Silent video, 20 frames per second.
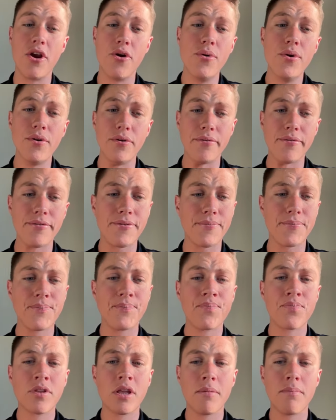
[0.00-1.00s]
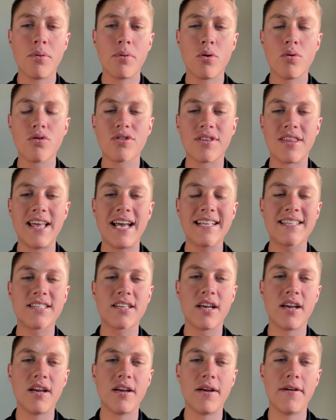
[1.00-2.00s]
roof. Because that's
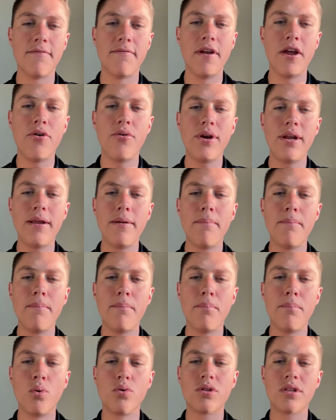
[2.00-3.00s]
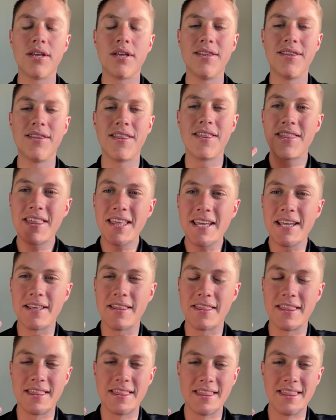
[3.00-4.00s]
a very important
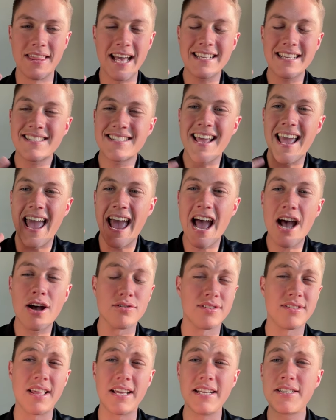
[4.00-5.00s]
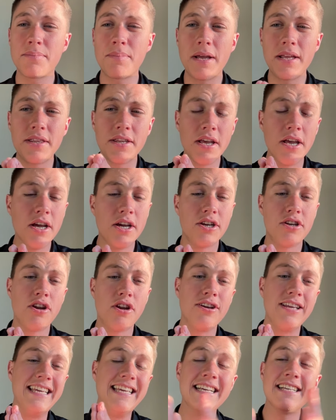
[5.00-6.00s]
thing. That's their house. They spend
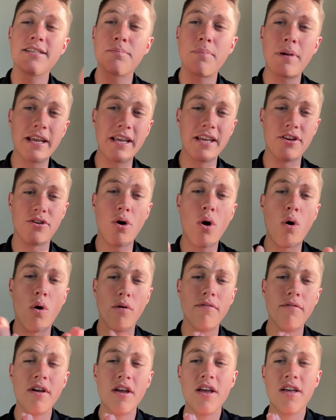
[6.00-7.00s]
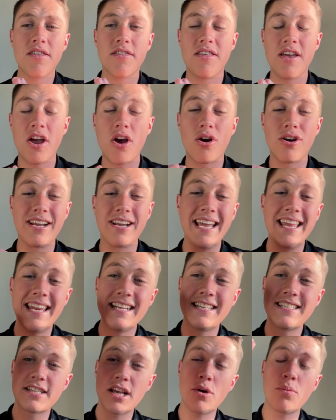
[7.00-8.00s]
years paying it off. They are getting
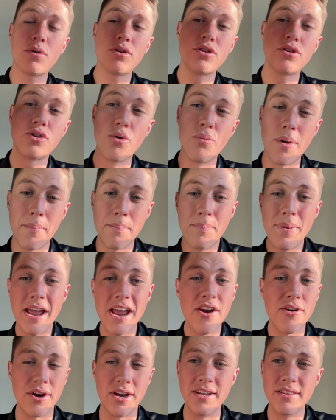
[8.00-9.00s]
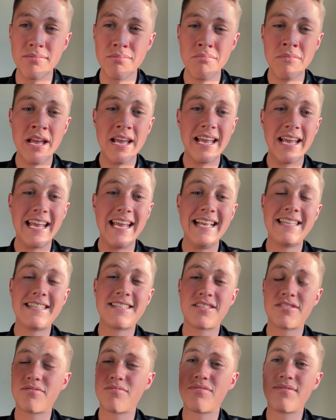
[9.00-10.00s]
someone to repair it.
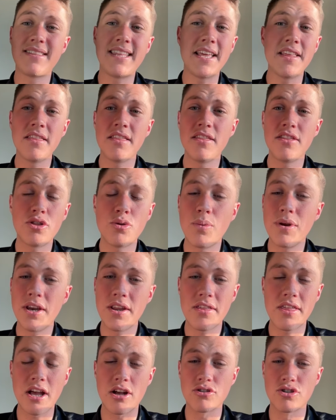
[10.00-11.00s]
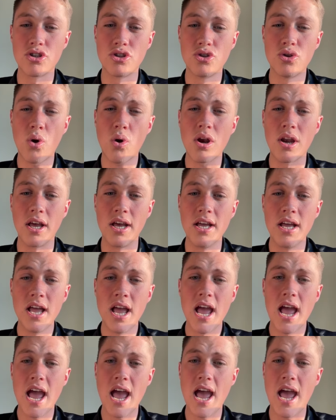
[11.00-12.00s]
It's $10,000-$20,000,
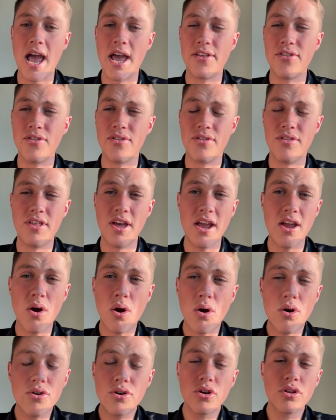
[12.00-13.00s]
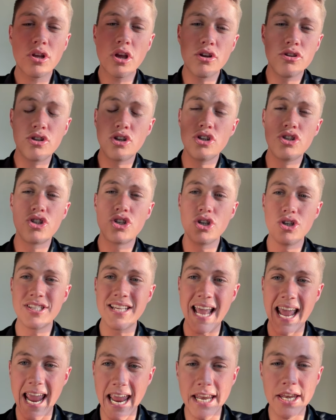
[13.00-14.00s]
and they are not going to choose
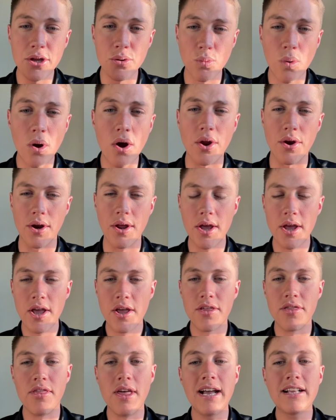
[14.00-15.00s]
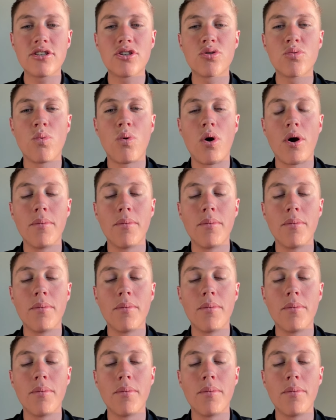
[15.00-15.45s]
anyone. That's why